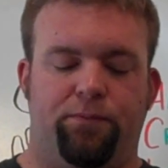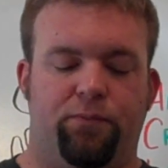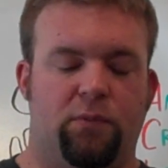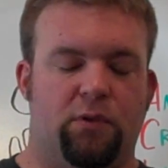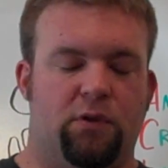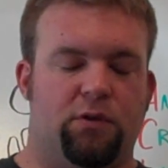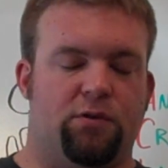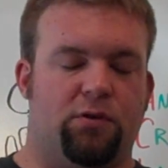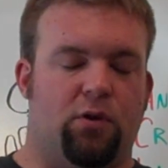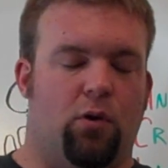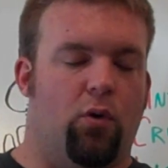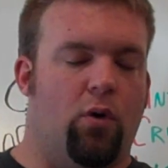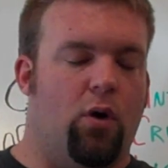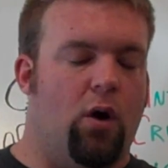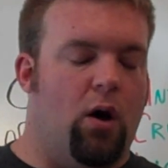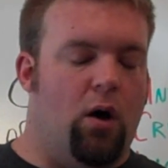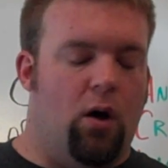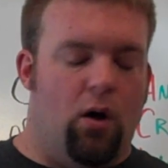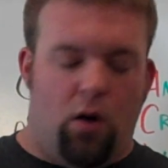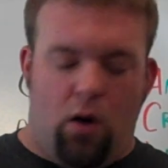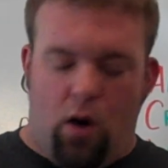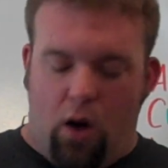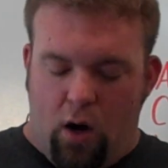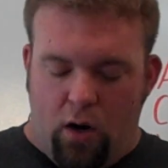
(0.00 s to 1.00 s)
so
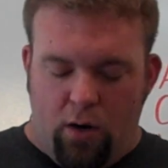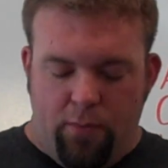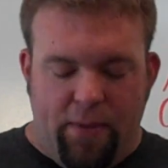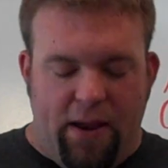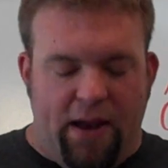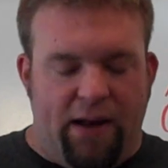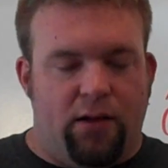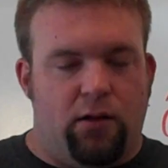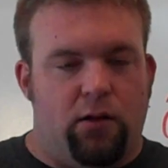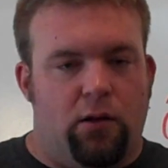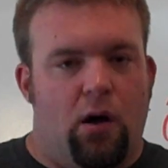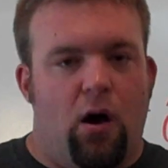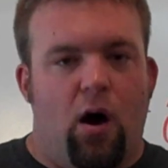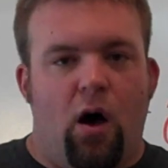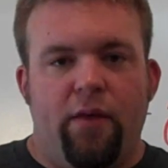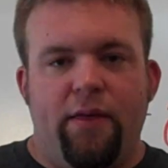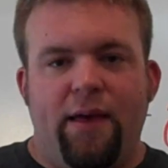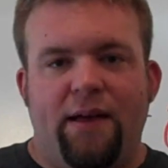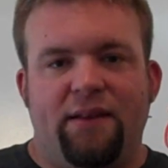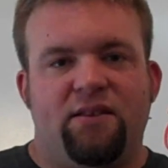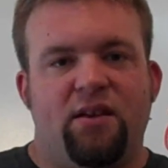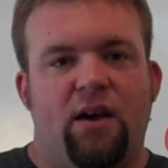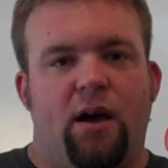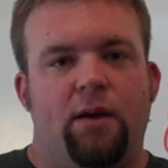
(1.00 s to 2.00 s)
automatically all
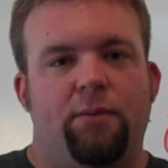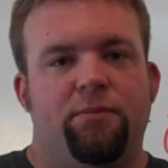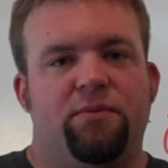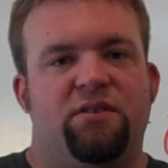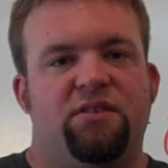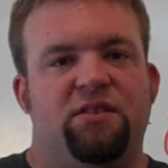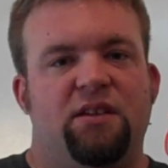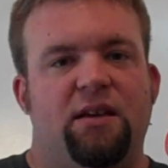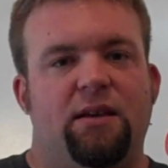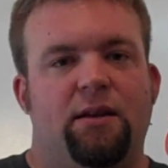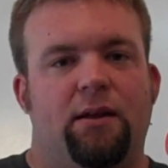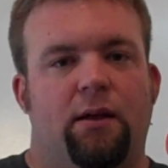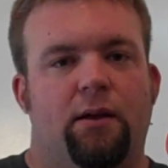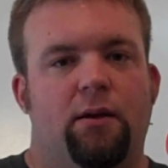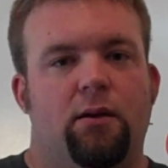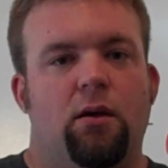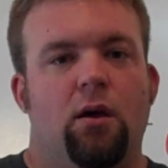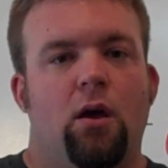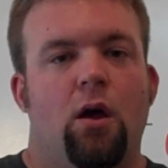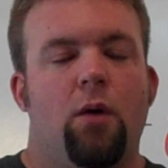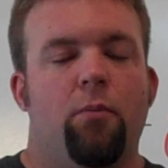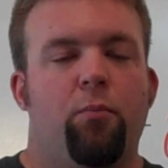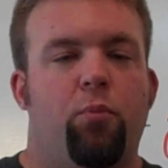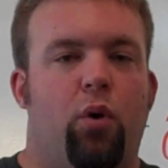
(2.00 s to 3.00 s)
that time seated
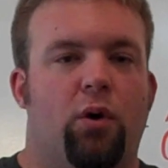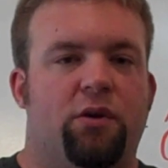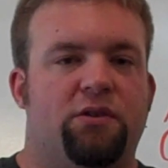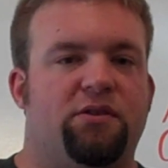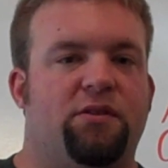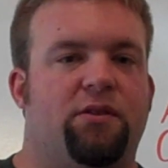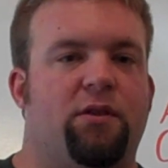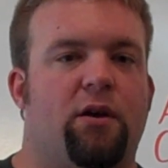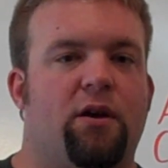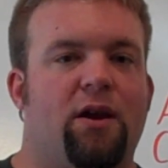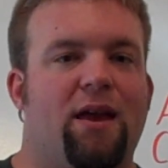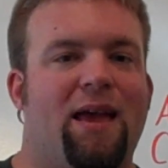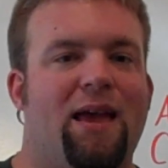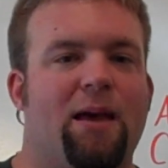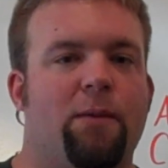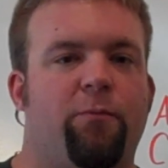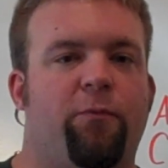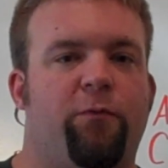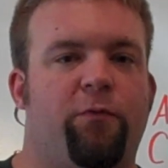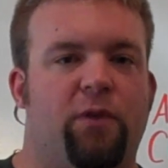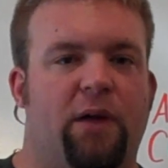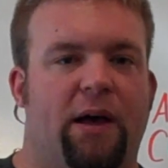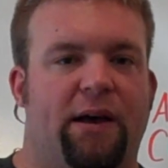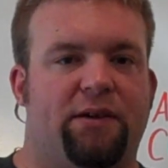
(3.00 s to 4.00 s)
puts their hip
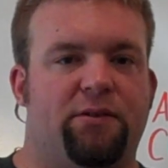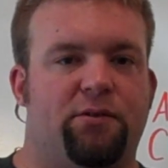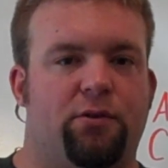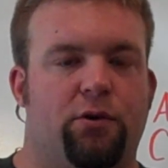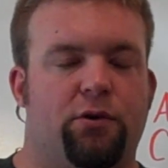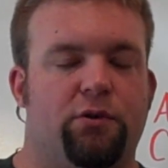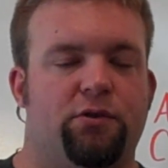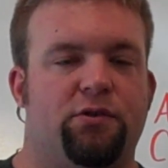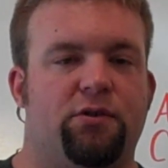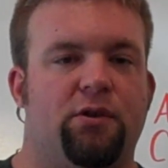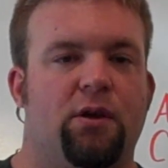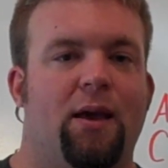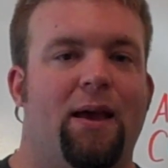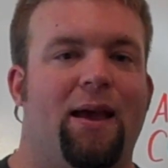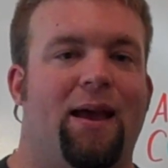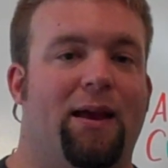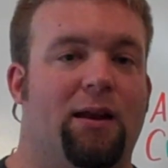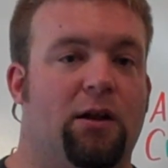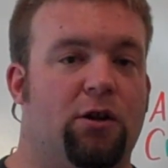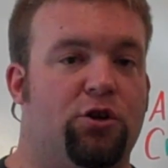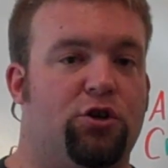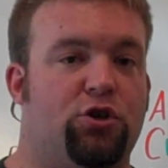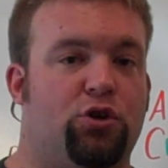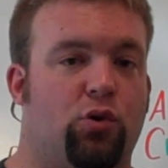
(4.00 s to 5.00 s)
flexors in
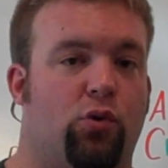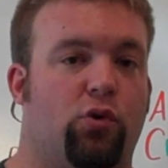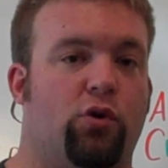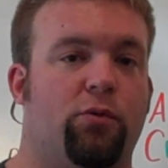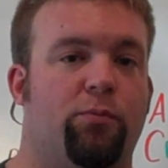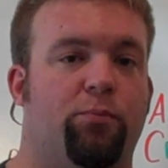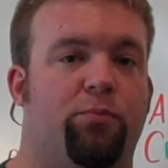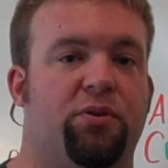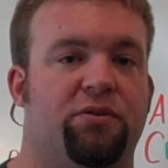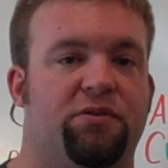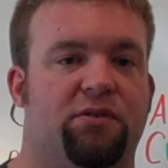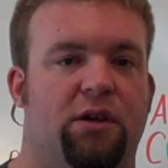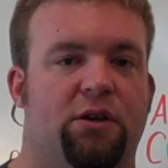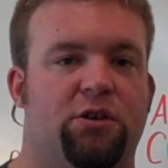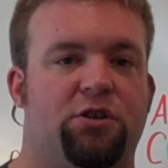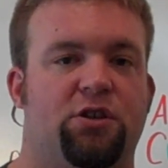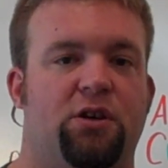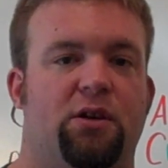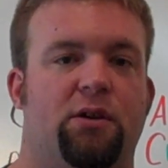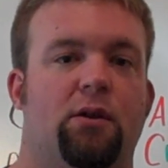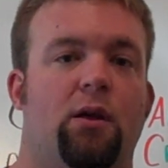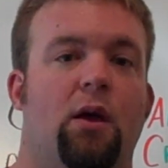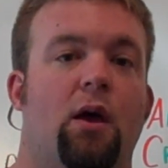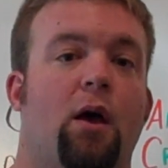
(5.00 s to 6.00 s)
a shortened
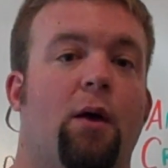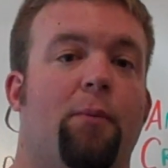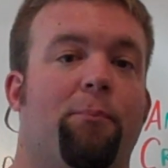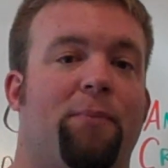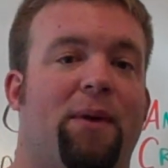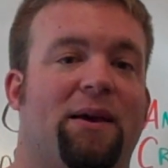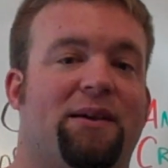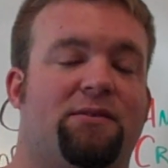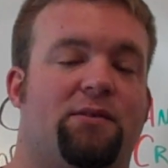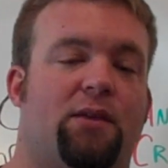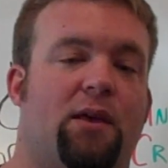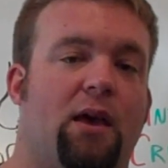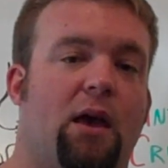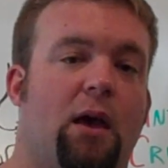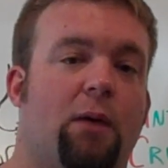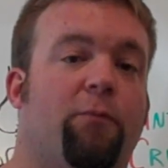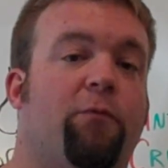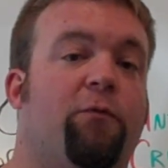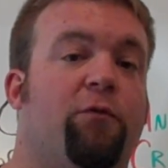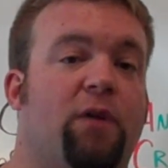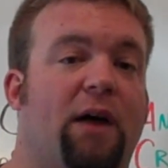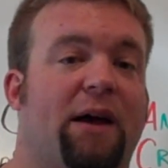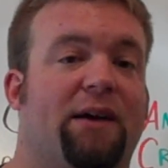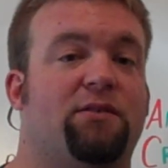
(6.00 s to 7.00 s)
position, makes the hip
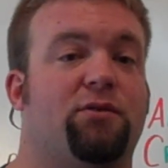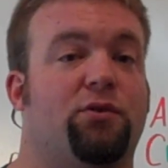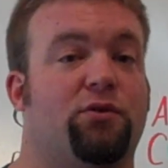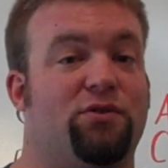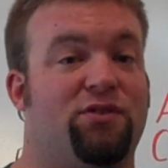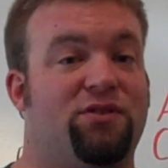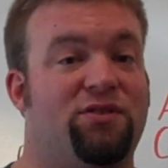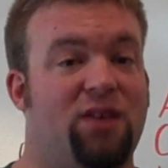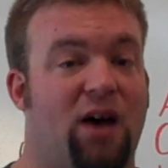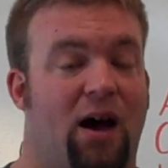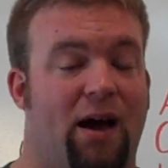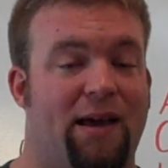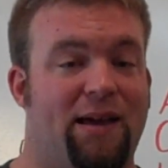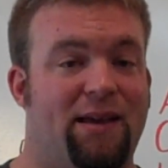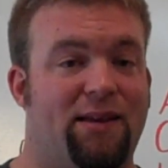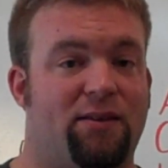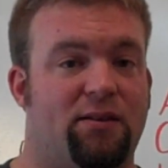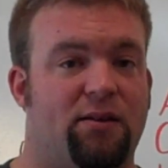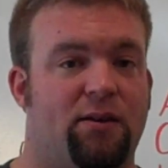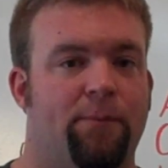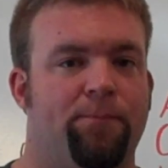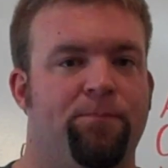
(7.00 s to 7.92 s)
flexors tight,